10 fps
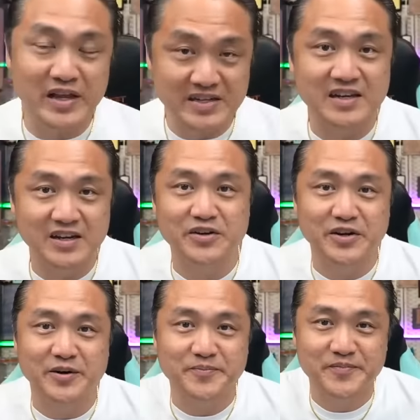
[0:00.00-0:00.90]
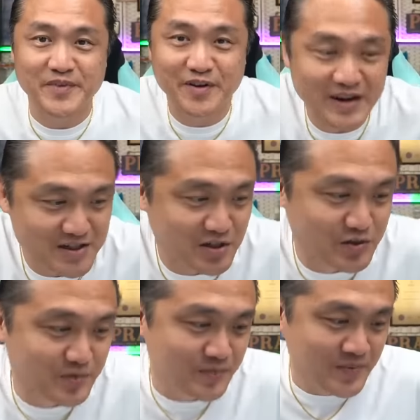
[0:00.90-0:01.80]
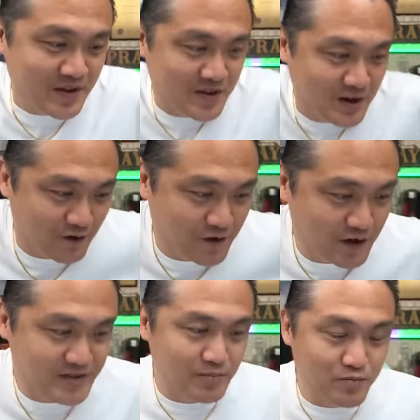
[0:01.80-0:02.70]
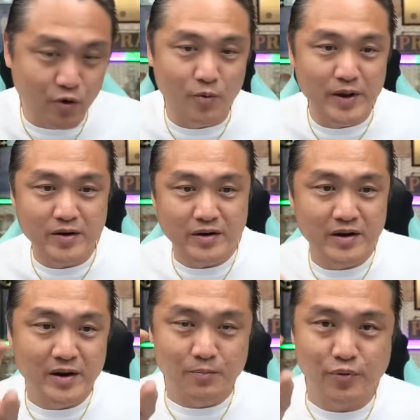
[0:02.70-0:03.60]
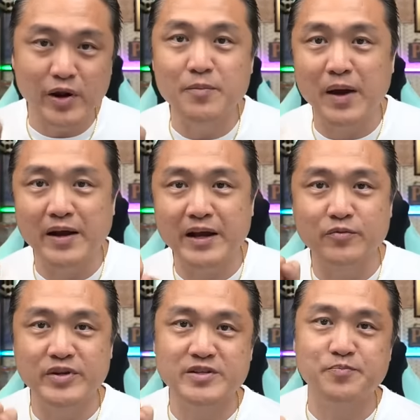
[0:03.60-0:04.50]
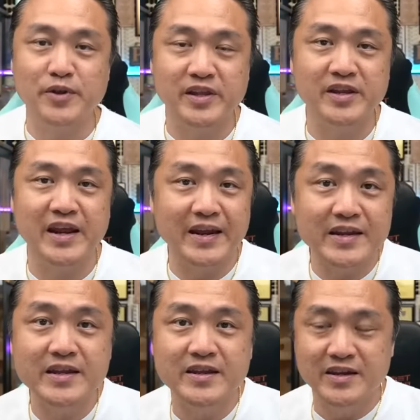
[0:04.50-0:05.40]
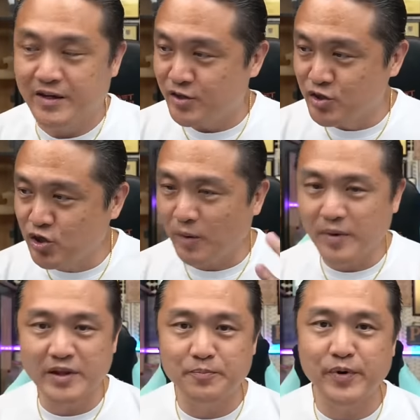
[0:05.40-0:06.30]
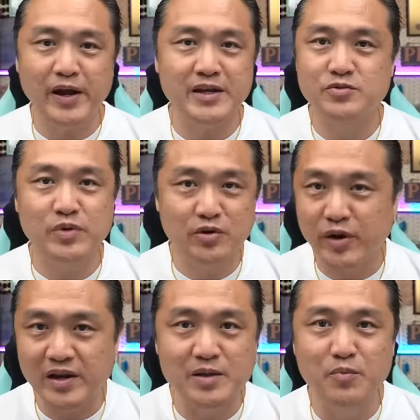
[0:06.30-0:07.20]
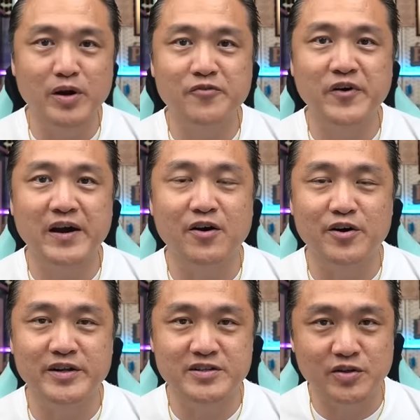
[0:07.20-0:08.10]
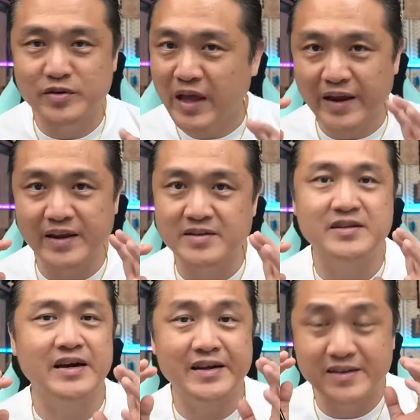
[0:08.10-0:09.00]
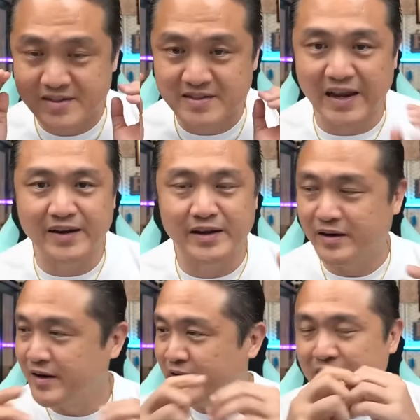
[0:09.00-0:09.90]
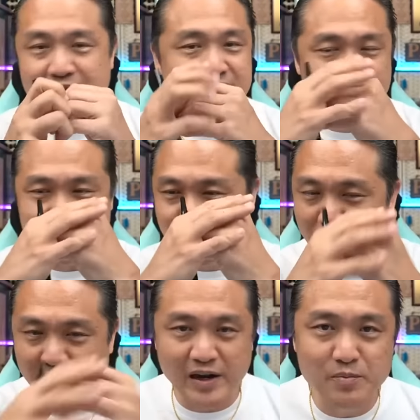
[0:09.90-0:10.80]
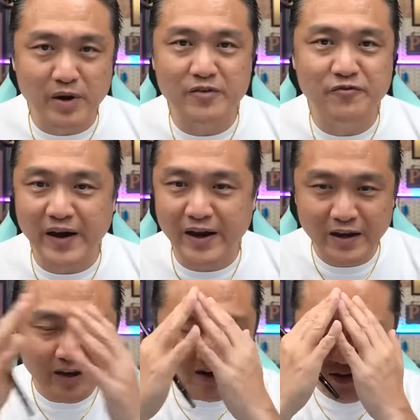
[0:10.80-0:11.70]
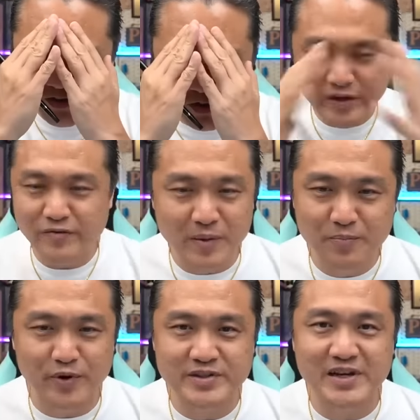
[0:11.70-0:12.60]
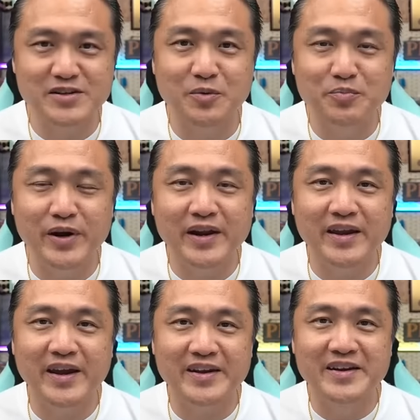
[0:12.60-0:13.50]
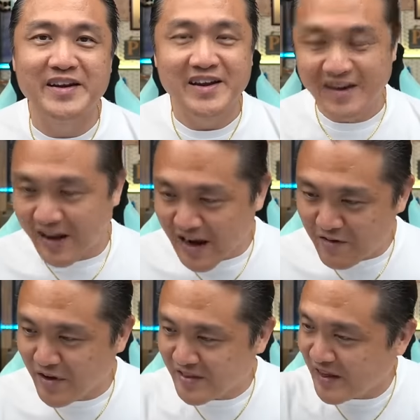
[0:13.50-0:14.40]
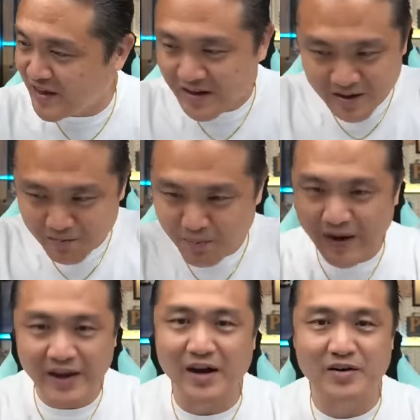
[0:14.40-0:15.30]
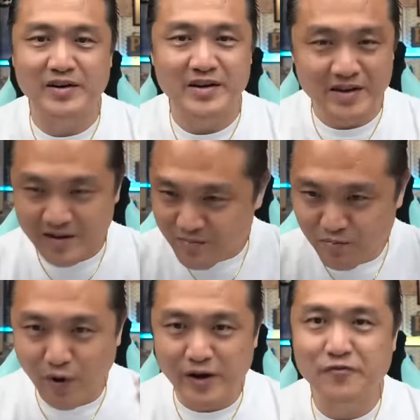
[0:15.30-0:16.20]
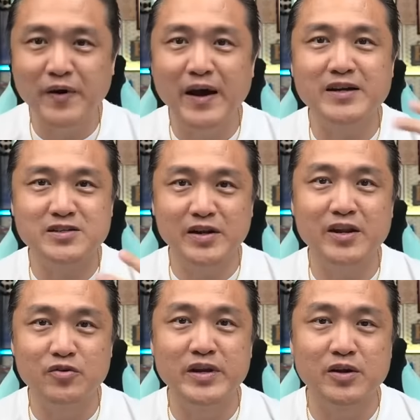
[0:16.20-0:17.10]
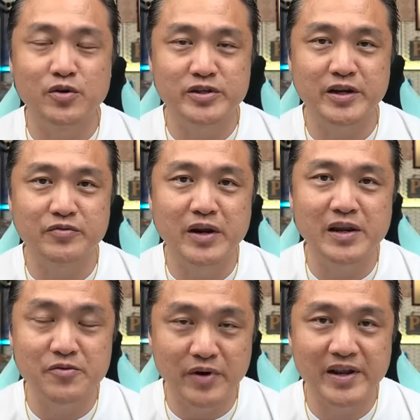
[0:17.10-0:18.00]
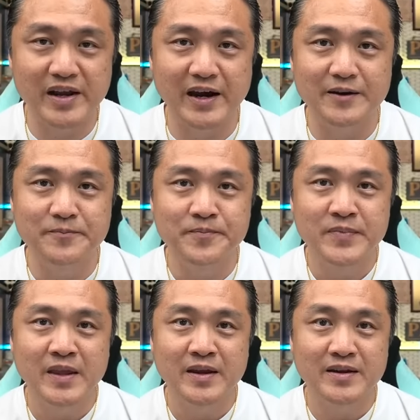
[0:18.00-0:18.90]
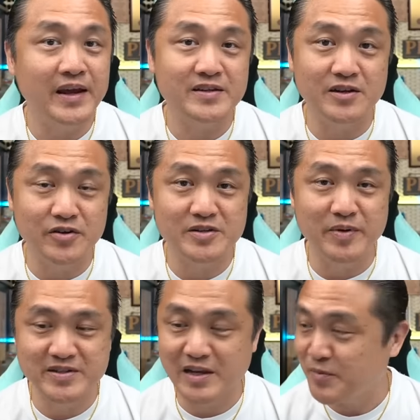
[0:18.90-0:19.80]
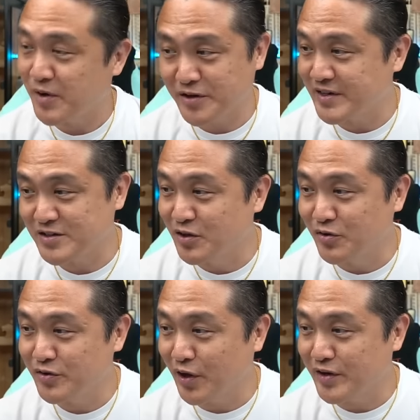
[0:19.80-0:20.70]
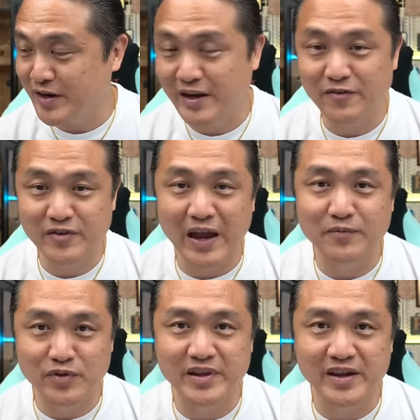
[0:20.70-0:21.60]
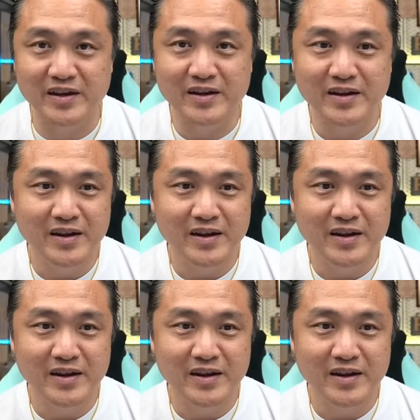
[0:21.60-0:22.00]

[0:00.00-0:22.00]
Tesla or not? All right, so of course, the moment pre-market we spotted any drop in the price, we quickly modify our order. So that is a standard. Just quickly modify. Don't even process your brain yet. Let everything play out. Modify so that you negotiate really, really hard. That is always my stand because there's not enough time to think.